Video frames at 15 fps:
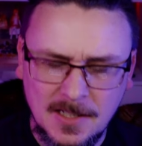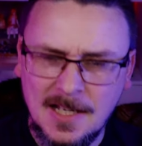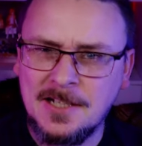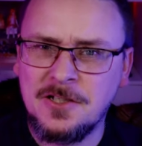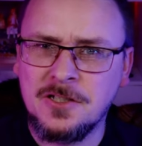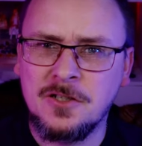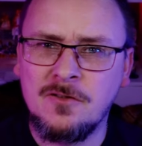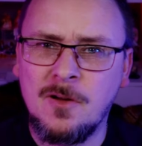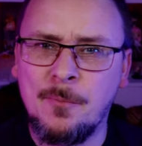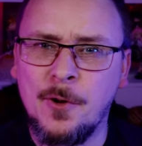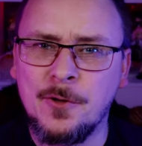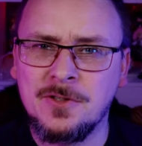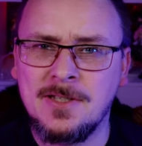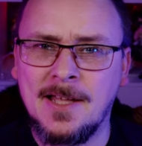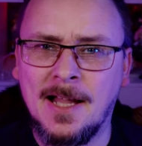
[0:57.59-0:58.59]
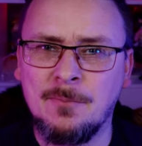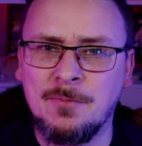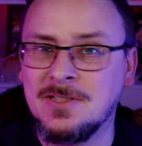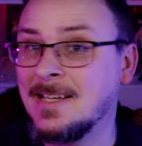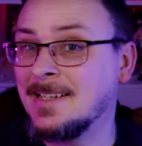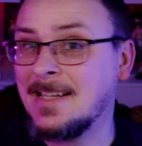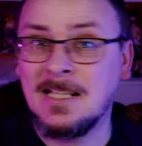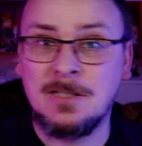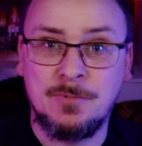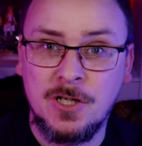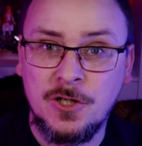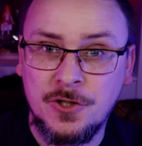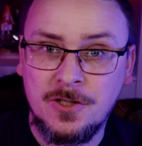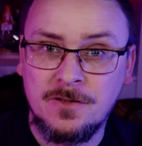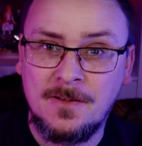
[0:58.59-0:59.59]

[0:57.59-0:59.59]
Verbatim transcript: it's just another person to help us in like the expedition.